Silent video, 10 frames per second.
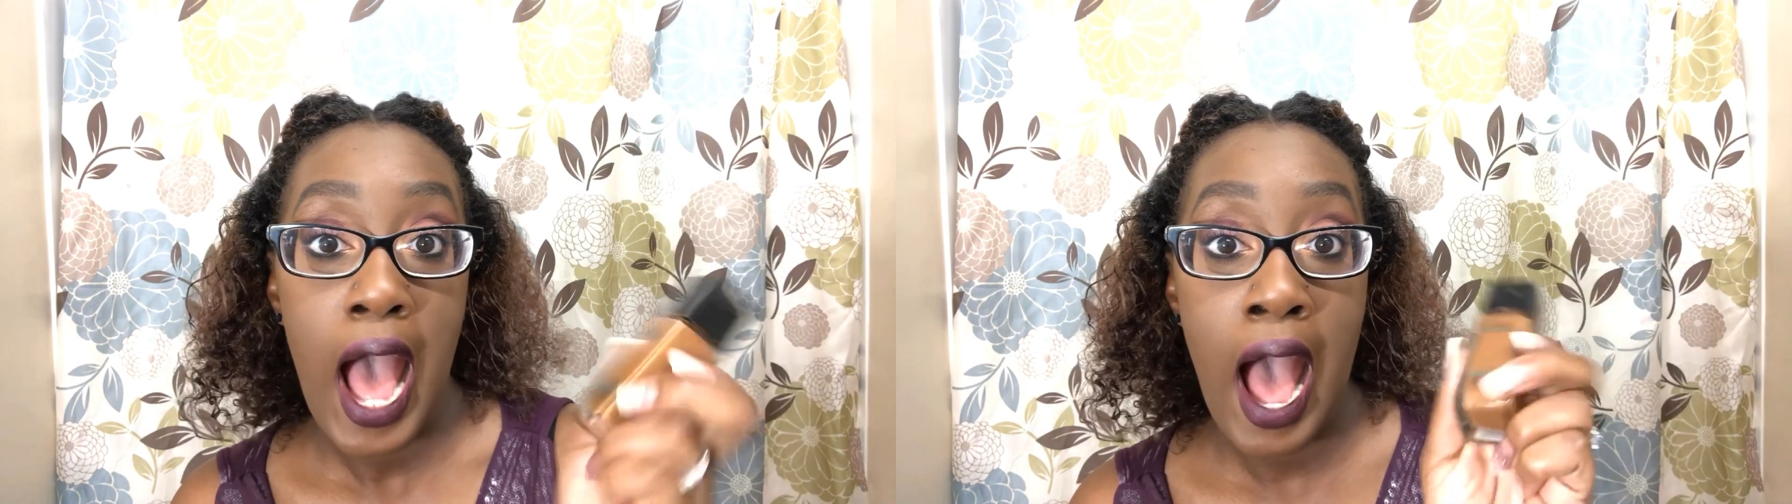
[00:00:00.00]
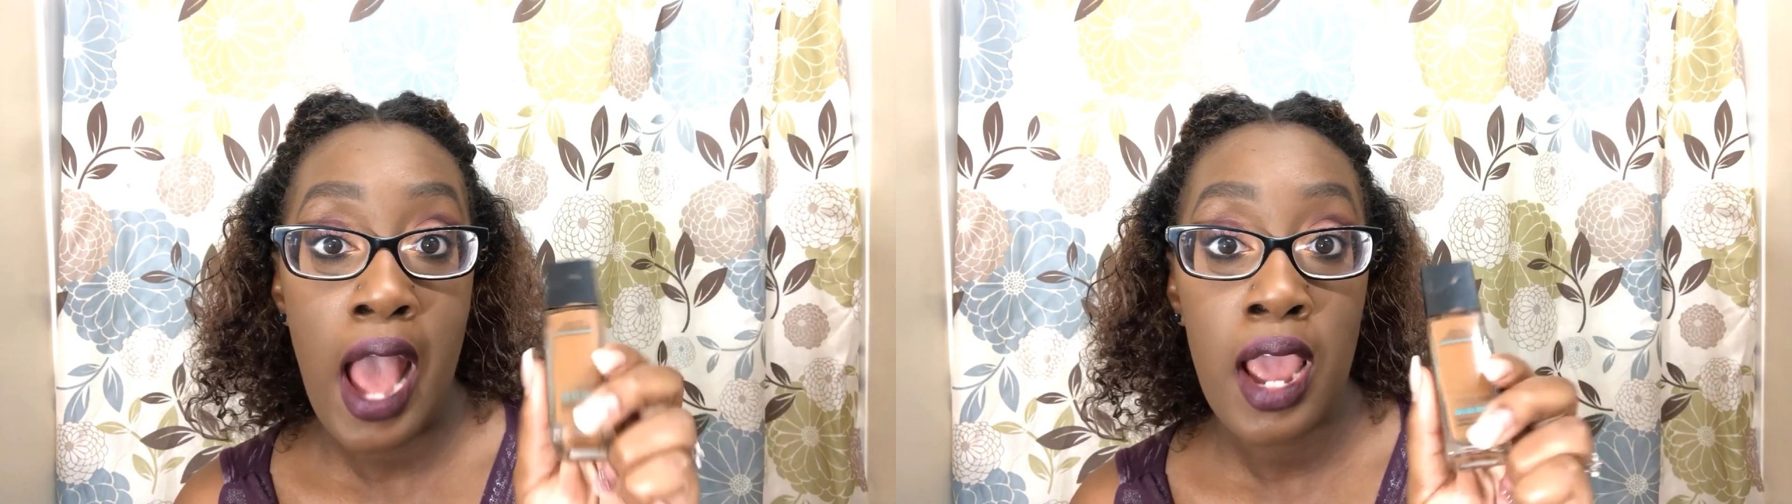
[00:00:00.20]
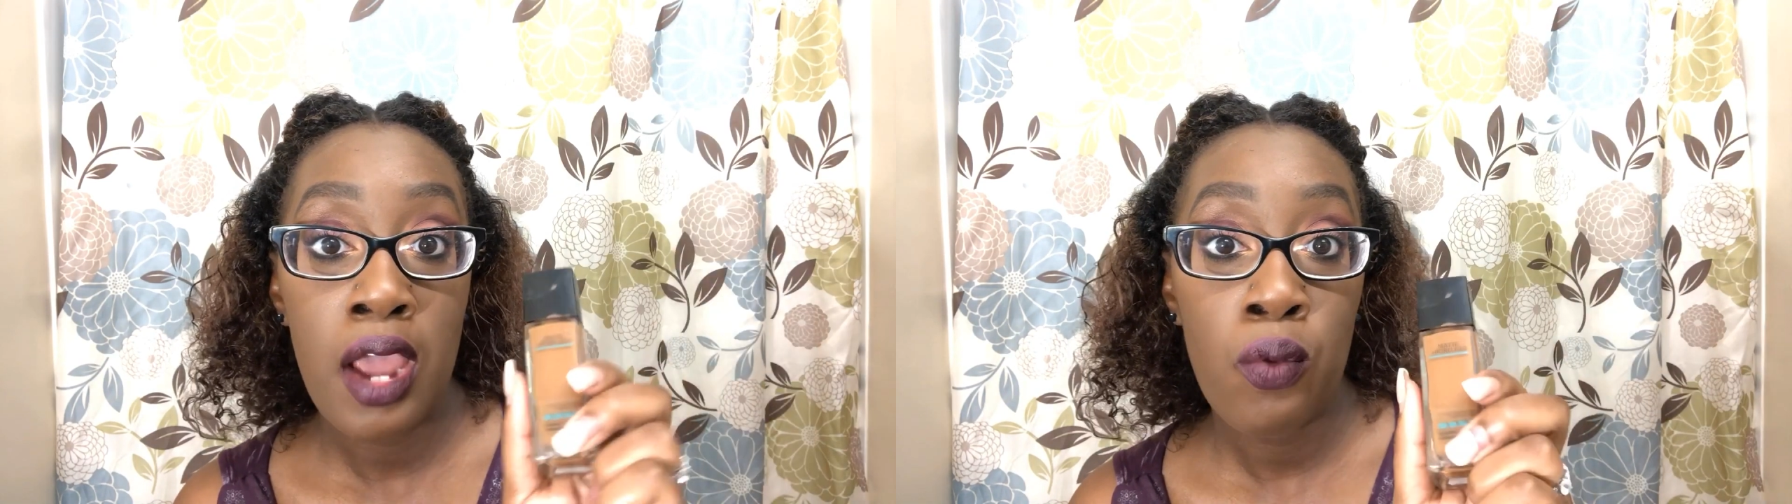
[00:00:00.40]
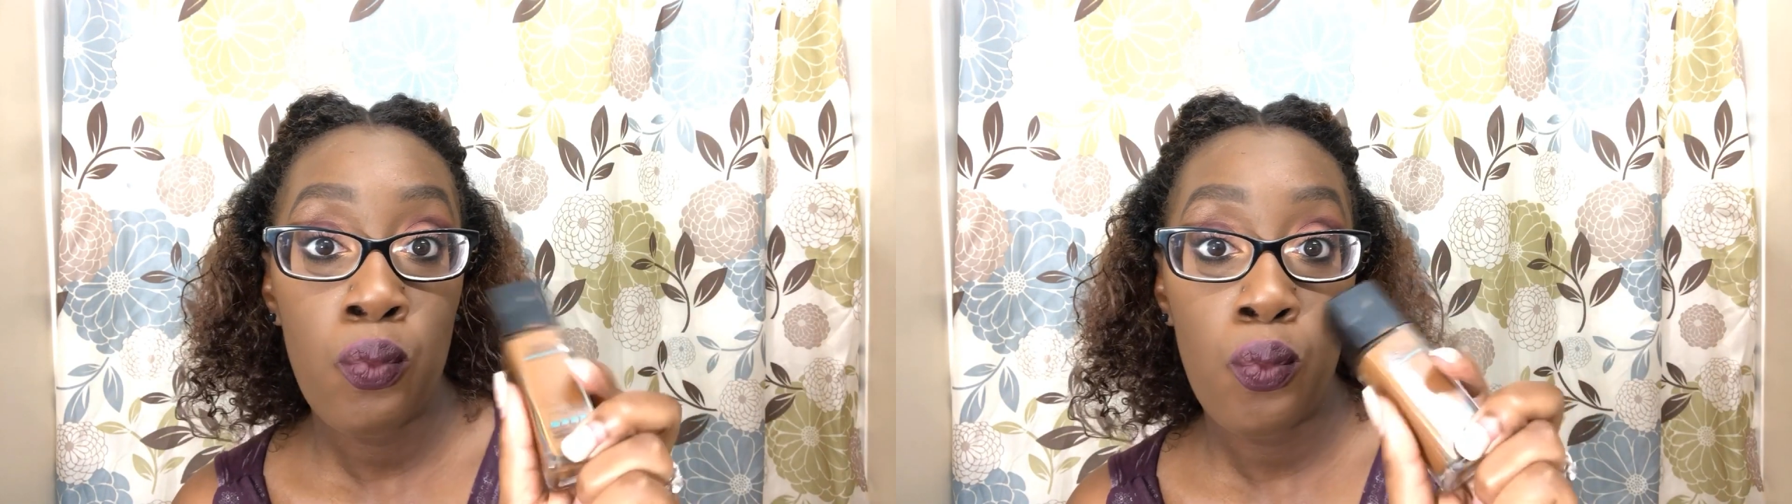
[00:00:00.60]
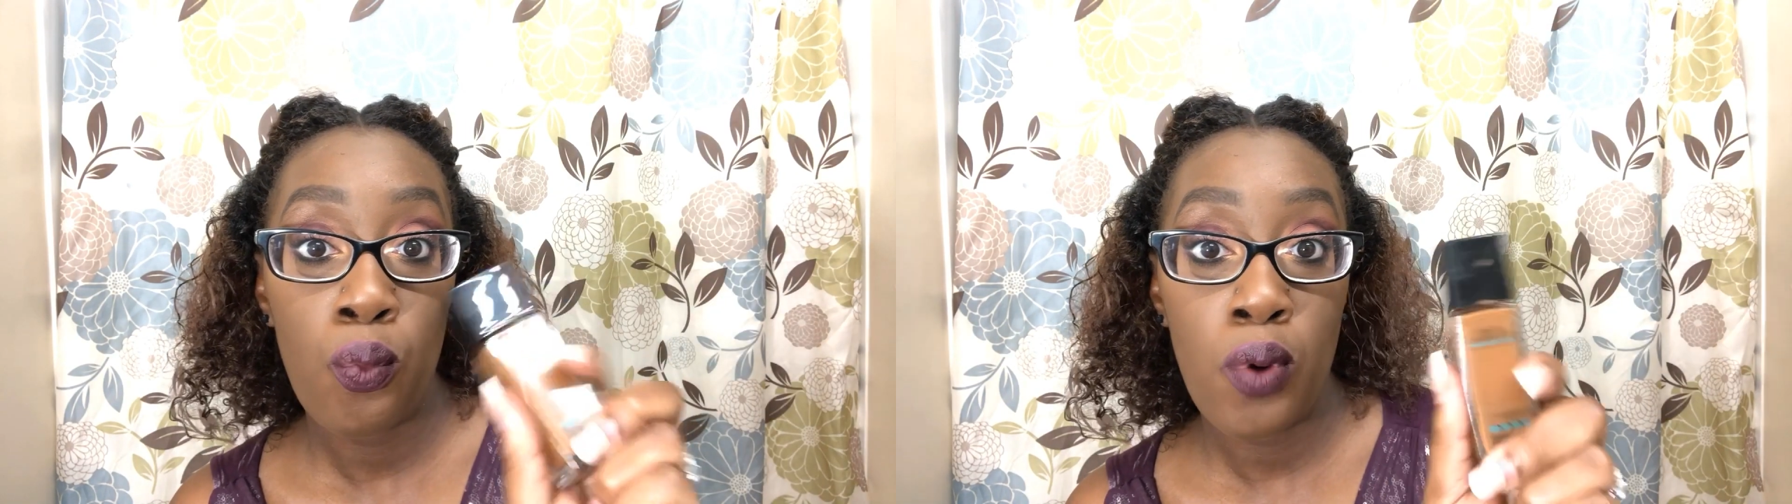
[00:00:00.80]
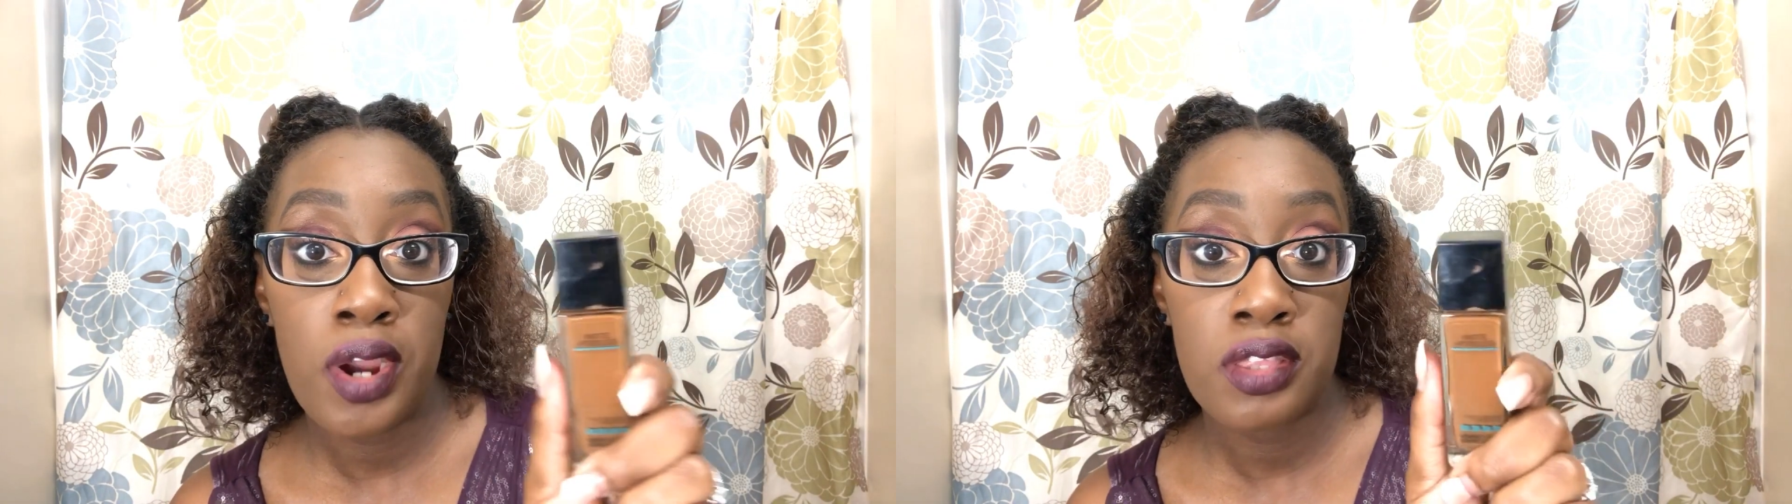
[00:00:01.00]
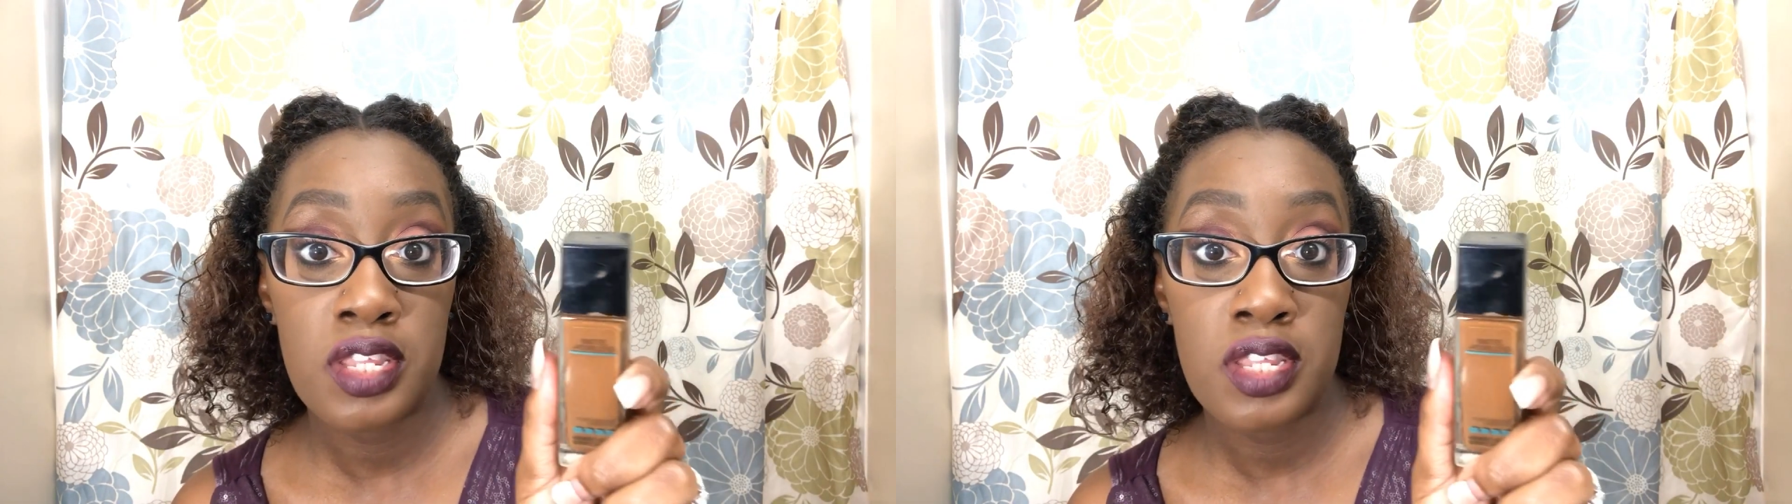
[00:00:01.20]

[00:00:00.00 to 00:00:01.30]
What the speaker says: I wear